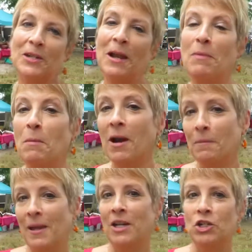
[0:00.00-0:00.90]
I'm the
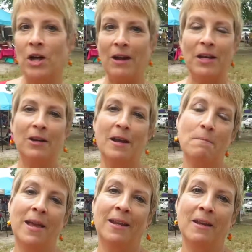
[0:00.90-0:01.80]
market manager out here at
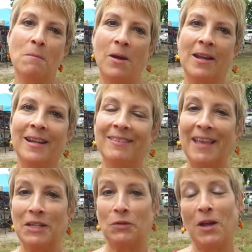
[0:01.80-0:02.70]
Manakin Market.
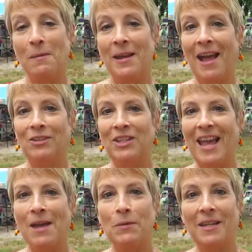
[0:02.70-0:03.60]
Thanks for coming out
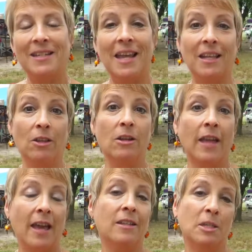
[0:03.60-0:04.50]
today. We're going to take a look
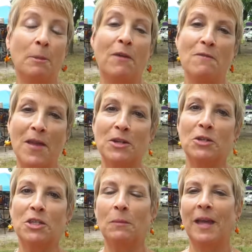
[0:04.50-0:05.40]
at some of our
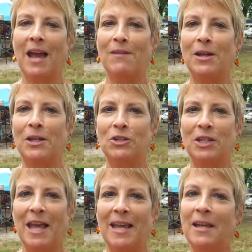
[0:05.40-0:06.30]
vendors that we have out here
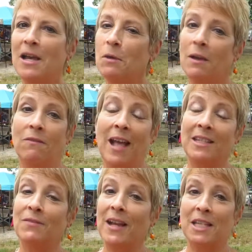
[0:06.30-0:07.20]
today. We have
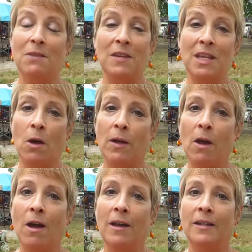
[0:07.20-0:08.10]
lots of activity going
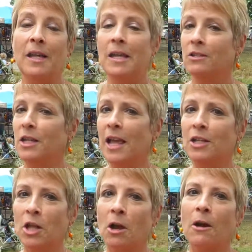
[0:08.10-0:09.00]
on. Today
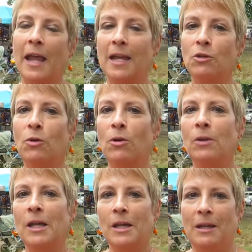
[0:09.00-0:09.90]
is our annual